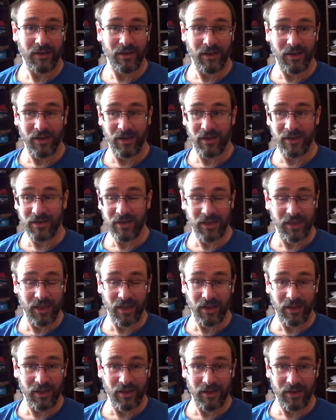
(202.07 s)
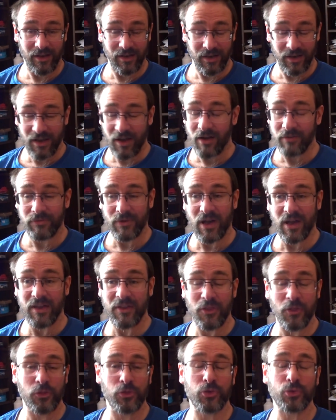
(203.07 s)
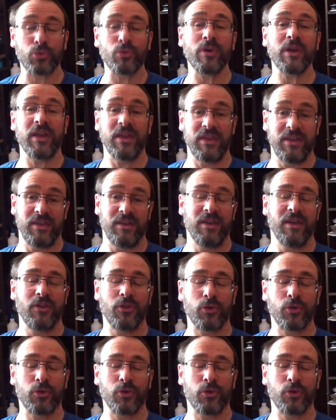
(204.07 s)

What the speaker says: And again, and I've three